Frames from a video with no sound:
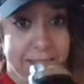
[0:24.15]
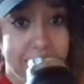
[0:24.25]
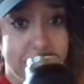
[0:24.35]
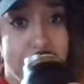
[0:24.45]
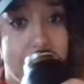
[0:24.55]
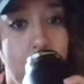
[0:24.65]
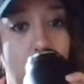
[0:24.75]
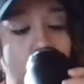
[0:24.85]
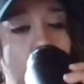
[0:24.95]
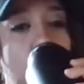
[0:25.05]
Excuse me.
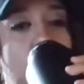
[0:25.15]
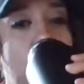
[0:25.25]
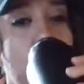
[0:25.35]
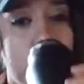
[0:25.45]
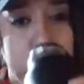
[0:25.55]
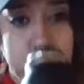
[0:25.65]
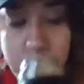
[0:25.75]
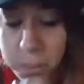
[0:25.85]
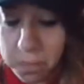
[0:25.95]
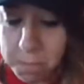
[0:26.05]

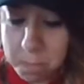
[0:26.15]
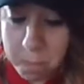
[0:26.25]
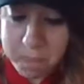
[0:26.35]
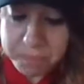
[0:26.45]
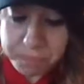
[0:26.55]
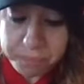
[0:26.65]
Mm.